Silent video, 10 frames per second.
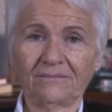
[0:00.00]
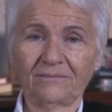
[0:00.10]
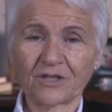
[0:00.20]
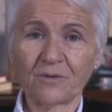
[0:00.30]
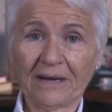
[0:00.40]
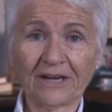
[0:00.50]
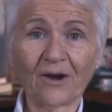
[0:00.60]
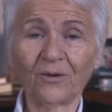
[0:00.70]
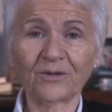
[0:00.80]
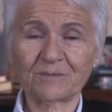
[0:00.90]
So my
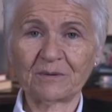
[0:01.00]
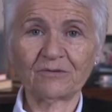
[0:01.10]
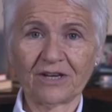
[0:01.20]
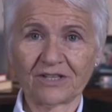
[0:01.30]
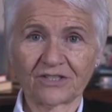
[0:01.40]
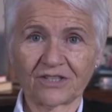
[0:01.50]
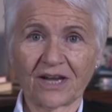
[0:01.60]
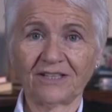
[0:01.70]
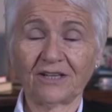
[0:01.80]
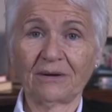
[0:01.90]
goal has been reached.
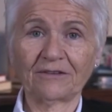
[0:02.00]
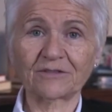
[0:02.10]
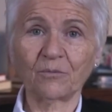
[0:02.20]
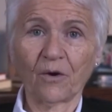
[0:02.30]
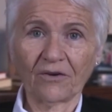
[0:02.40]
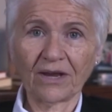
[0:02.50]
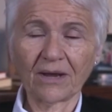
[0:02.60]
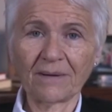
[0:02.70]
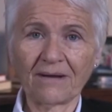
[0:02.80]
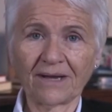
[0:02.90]
I don't have to worry
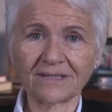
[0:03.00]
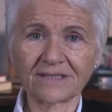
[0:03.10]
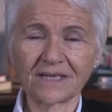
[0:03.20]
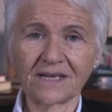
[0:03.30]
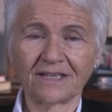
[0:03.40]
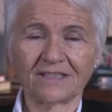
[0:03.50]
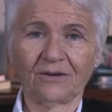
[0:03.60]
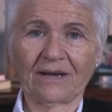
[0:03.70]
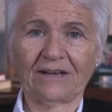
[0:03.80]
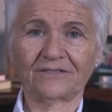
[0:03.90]
about IT. I
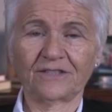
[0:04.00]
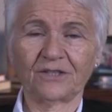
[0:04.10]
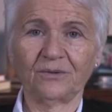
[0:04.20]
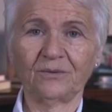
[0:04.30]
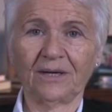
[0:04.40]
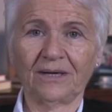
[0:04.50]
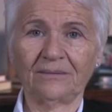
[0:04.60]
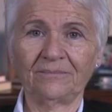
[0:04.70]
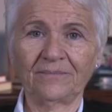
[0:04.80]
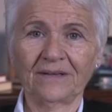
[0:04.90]
don't have to
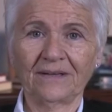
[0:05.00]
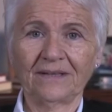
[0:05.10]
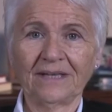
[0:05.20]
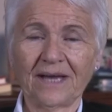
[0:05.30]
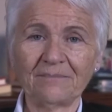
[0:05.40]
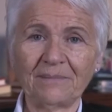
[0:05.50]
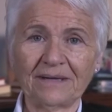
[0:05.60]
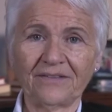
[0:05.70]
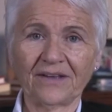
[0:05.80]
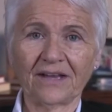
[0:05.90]
lie in
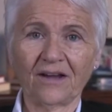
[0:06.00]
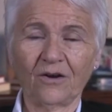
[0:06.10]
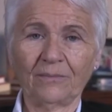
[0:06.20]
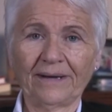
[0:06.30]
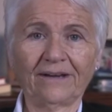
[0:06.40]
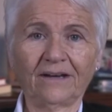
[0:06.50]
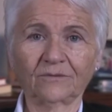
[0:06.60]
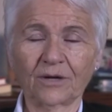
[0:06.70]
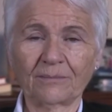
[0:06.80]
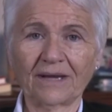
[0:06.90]
bed thinking, oh my God,
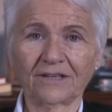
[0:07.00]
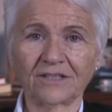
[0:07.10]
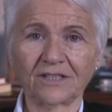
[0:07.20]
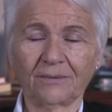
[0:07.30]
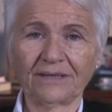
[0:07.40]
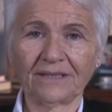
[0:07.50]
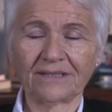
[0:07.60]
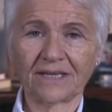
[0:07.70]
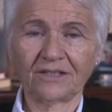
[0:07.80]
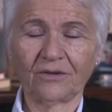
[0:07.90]
what am I going to do? I need
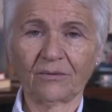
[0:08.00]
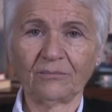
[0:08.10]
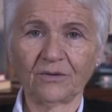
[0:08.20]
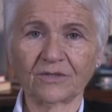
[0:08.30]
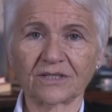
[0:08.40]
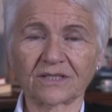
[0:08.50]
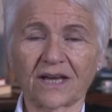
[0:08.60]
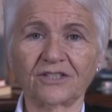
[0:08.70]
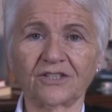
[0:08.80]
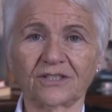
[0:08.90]
10 new computers.
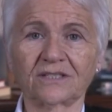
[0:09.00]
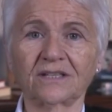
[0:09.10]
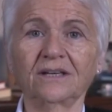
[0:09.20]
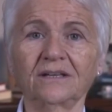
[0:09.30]
I just